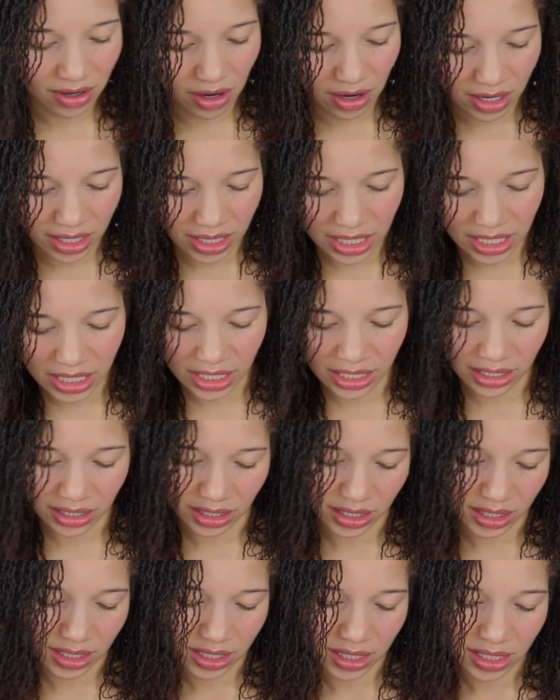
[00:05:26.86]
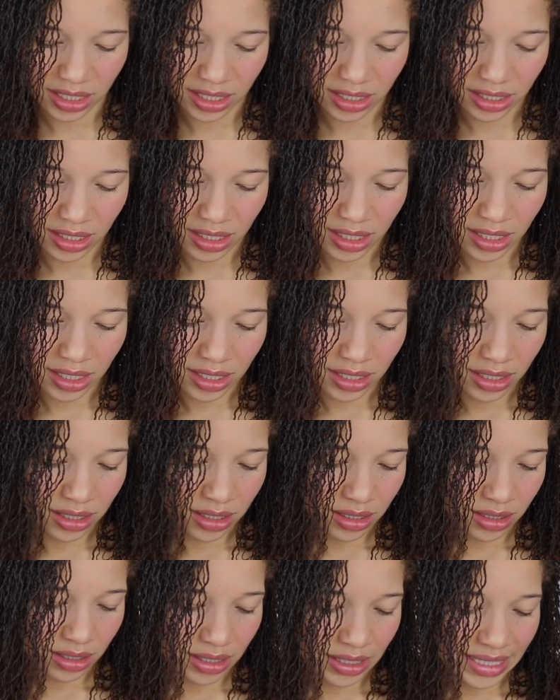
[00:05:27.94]
are these
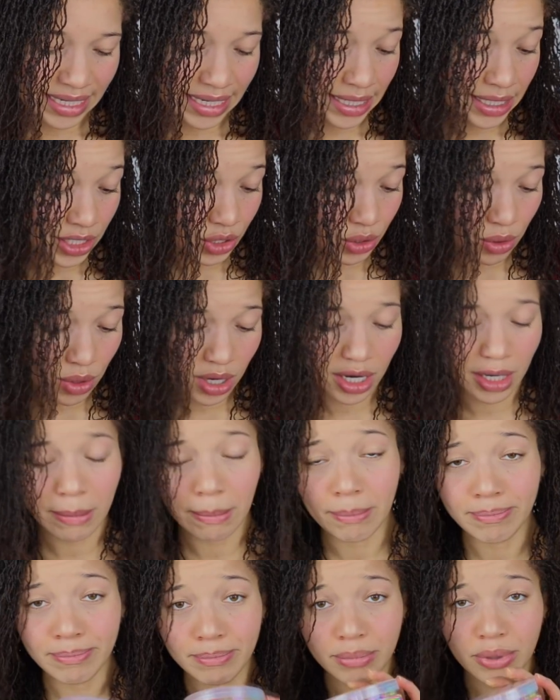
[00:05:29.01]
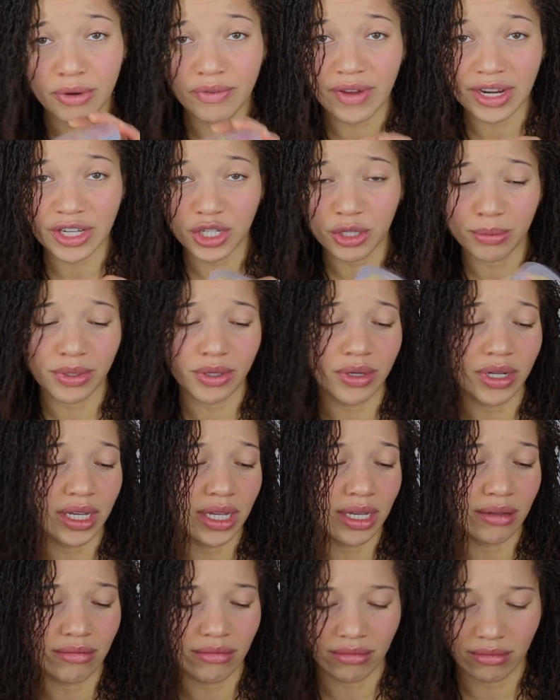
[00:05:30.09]
Tinator Perfect Your
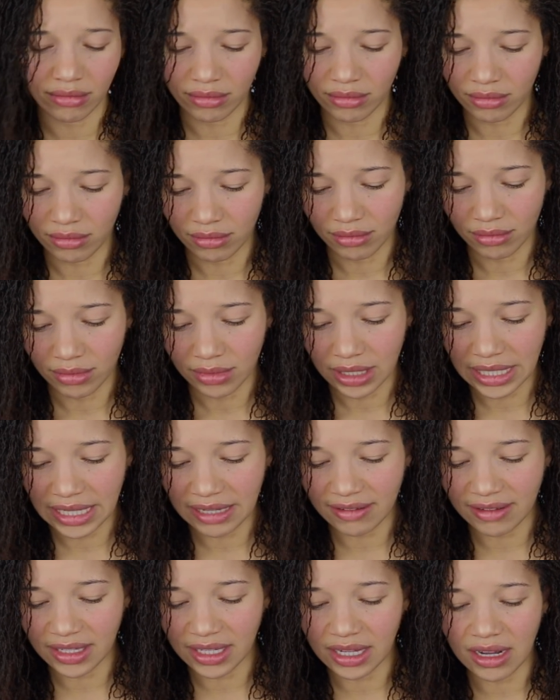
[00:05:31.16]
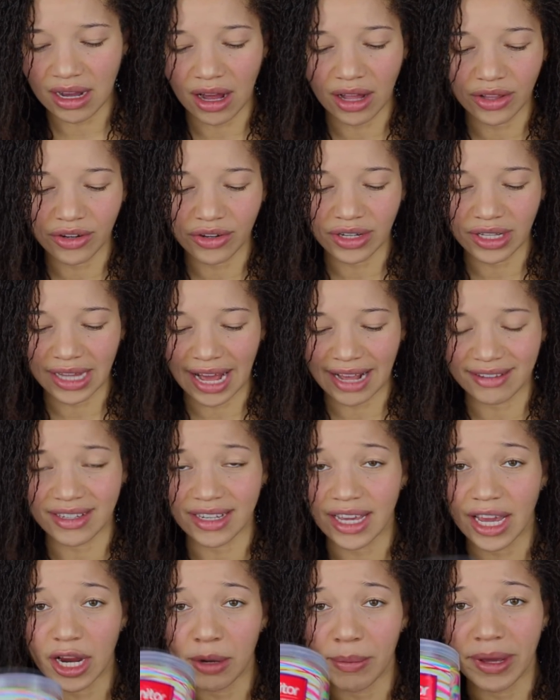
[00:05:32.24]
Beauty Easy Colored Elastic
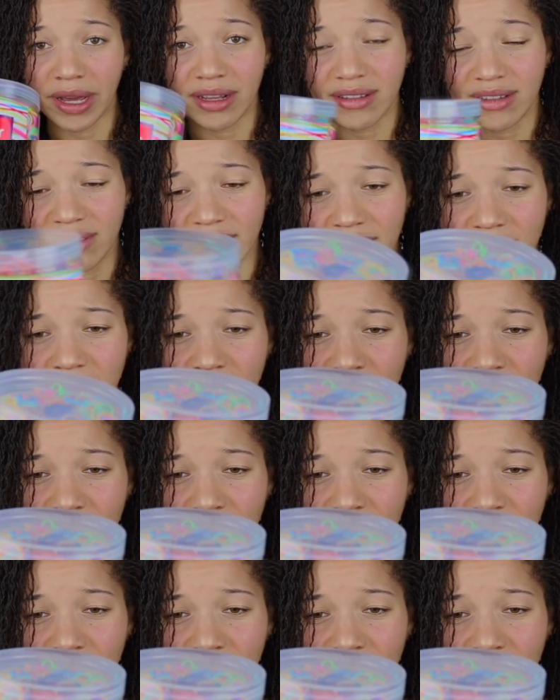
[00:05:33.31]
Hairbands.